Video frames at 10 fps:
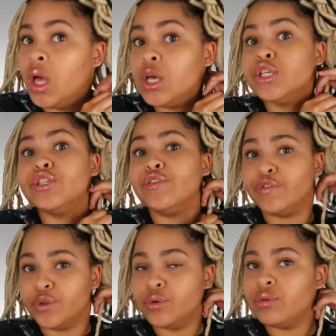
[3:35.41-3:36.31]
is a
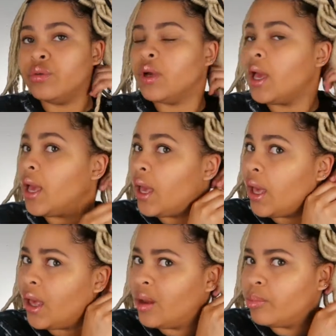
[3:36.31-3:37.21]
fool,
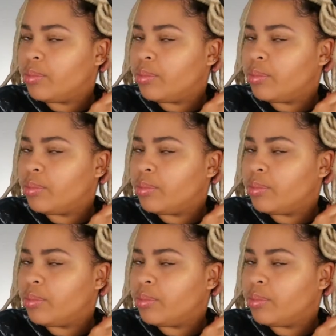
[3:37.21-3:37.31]
and